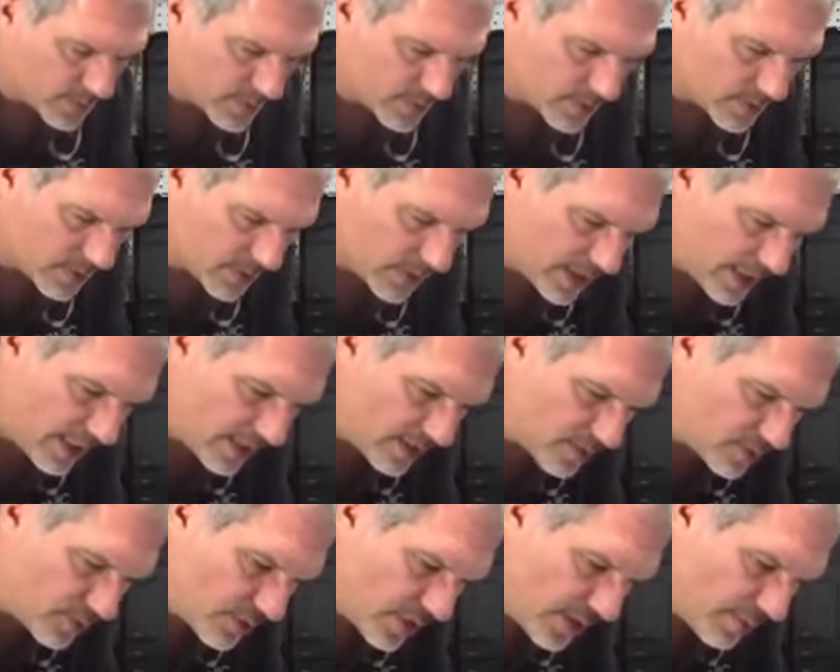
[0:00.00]
So I'm going to add a
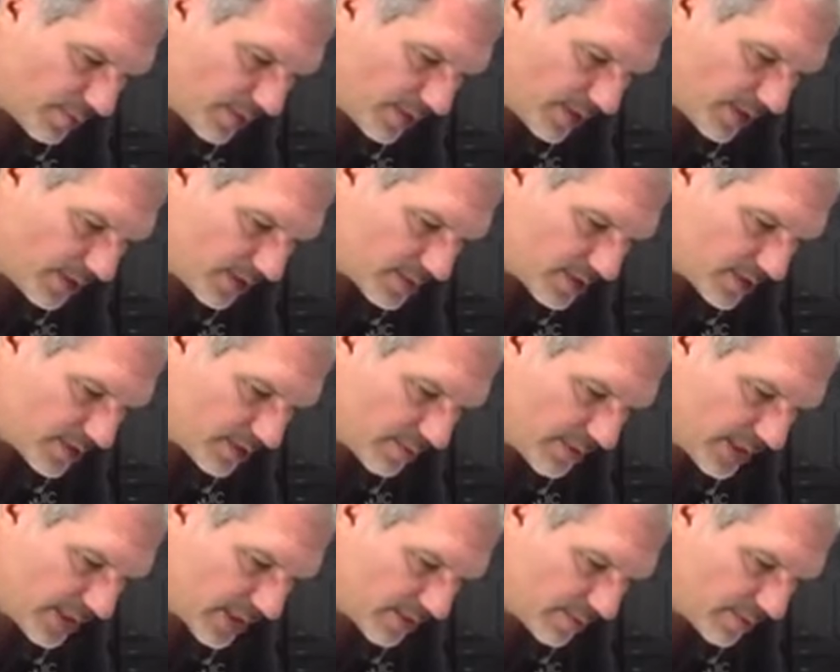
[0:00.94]
drop here just to
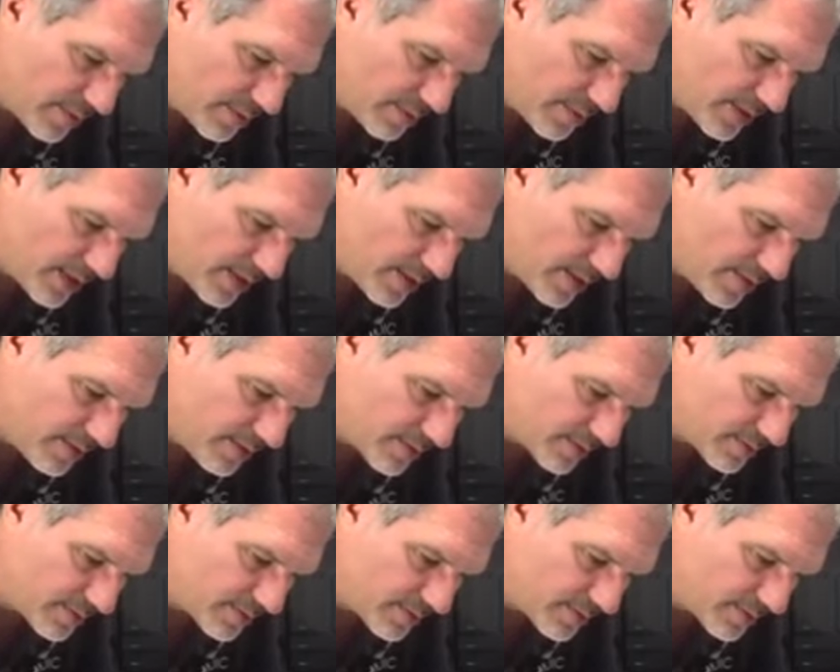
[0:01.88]
make it a bit bigger.